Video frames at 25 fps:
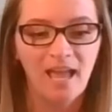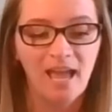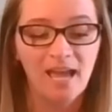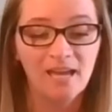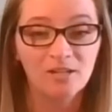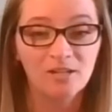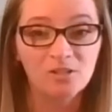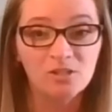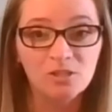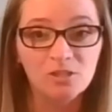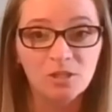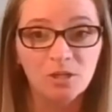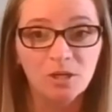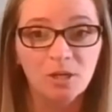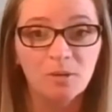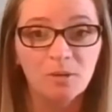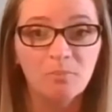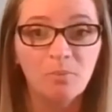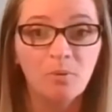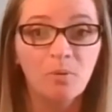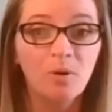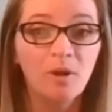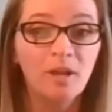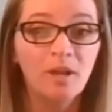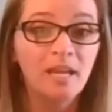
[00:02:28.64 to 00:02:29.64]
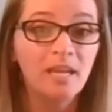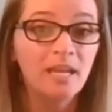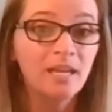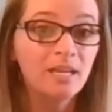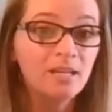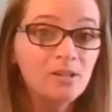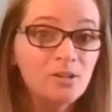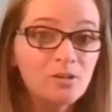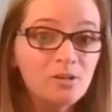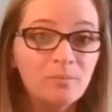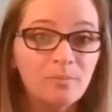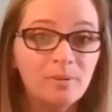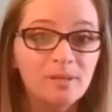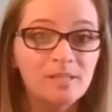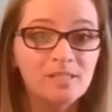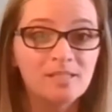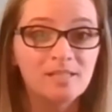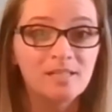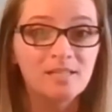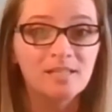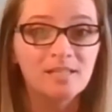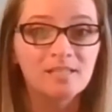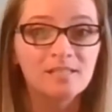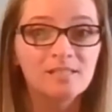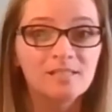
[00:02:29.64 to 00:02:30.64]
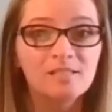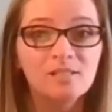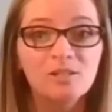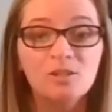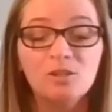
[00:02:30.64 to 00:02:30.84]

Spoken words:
at a certain point in your business,